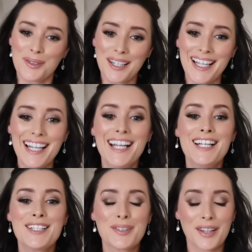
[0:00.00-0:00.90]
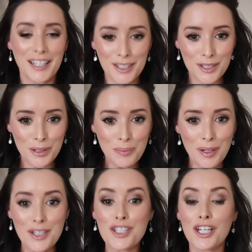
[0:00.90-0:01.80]
Okay, so thank you so
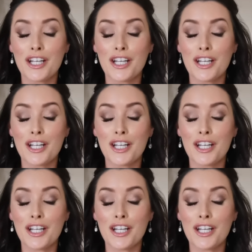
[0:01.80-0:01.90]
much.